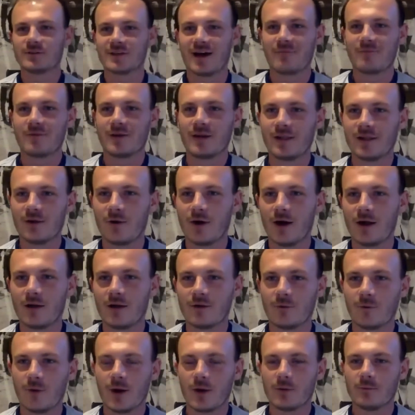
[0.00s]
I've been a little
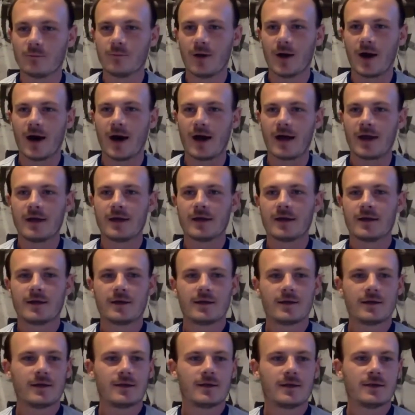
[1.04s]
underwhelmed by
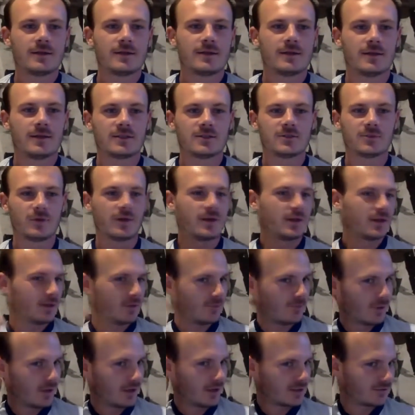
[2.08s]
this
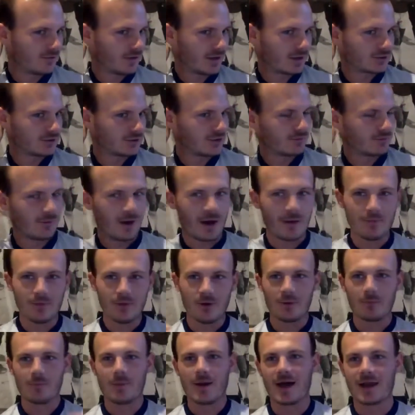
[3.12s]
week's fixtures, but I'm
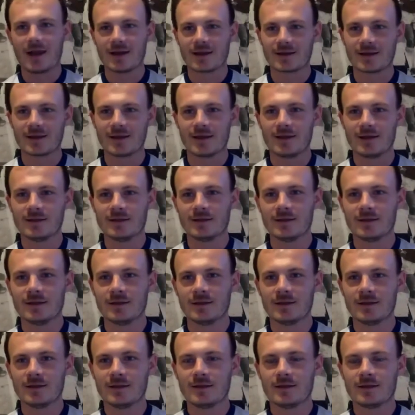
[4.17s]
not panicking
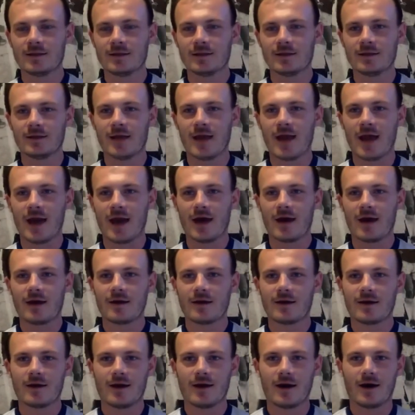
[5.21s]
yet.
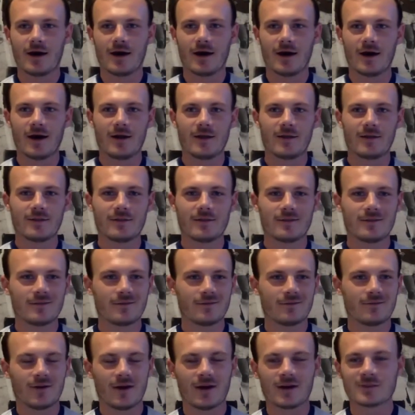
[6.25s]
The
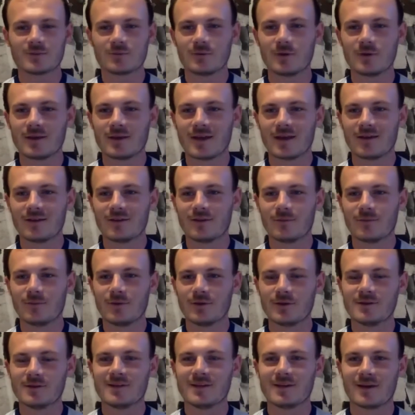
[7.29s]
first weekend of the
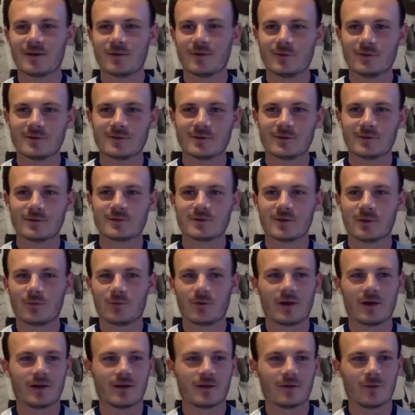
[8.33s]
Bundesliga was also
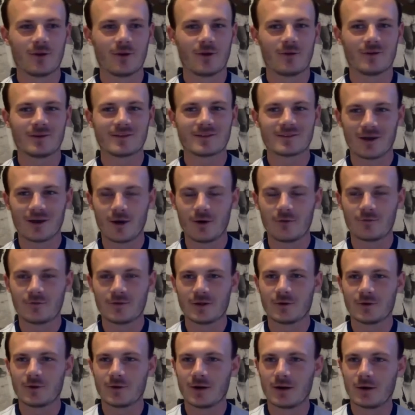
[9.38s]
pretty underwhelming, so hopefully
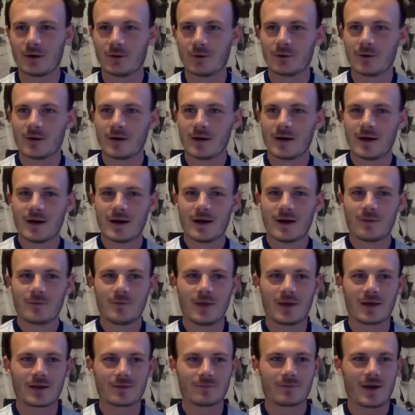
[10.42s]
it'll
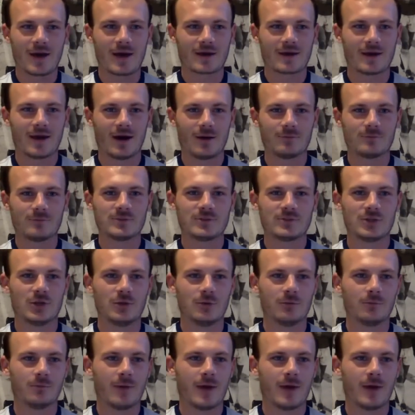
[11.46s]
pick back up soon.